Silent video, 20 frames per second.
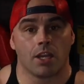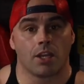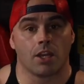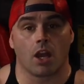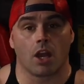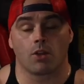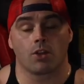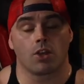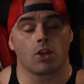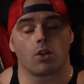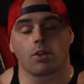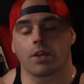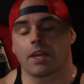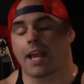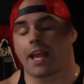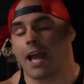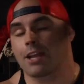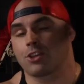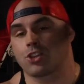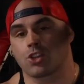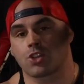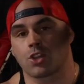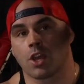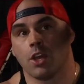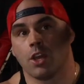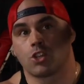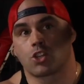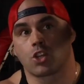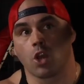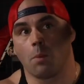you know, you got just
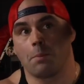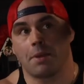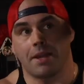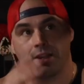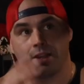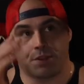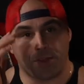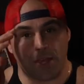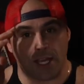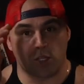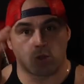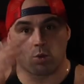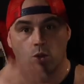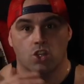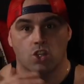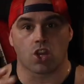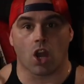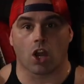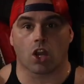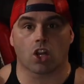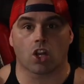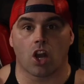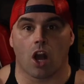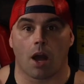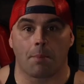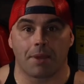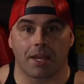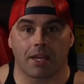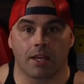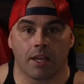so many things will start
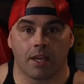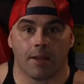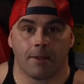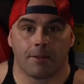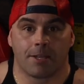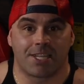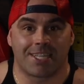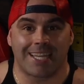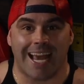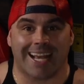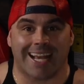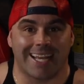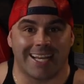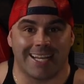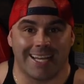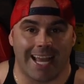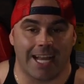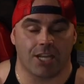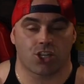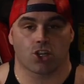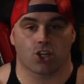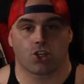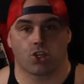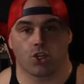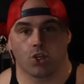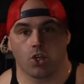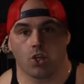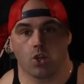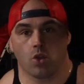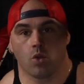coming second nature
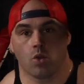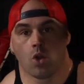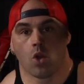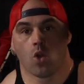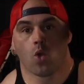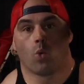to you